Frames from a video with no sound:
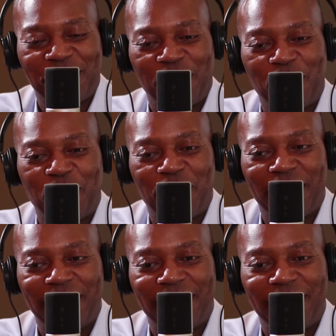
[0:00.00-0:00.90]
So,
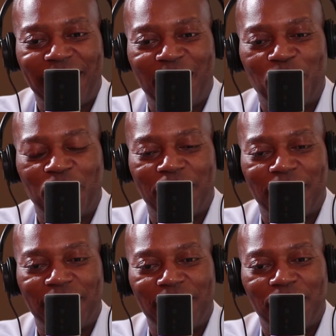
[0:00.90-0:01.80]

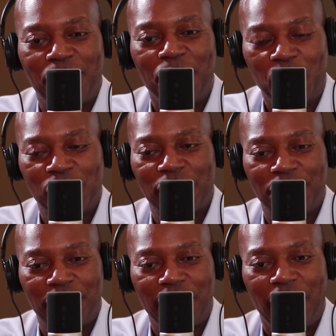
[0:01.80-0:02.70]
the most
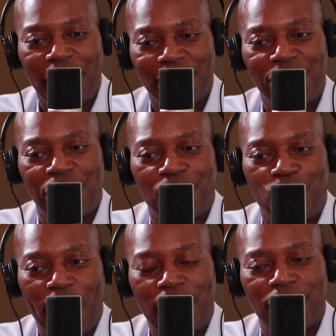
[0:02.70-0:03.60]
of the energy
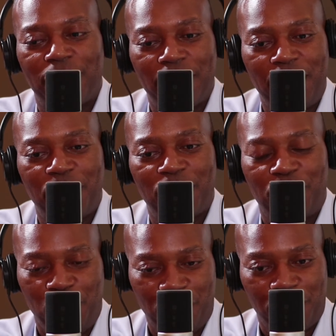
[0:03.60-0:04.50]
around the development
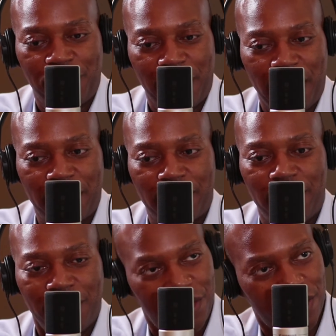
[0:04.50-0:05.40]
of proof of stake
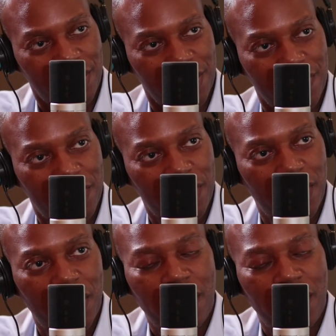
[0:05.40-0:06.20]
initiatives